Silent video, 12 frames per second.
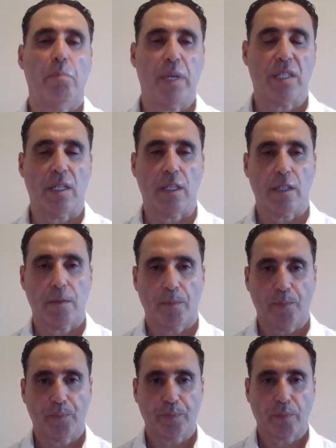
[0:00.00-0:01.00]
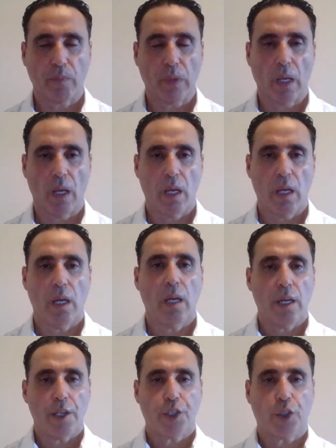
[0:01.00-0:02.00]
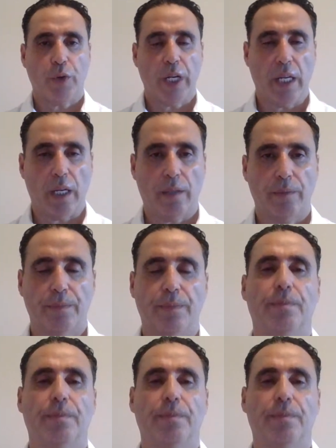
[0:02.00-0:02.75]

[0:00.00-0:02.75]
business. Screening.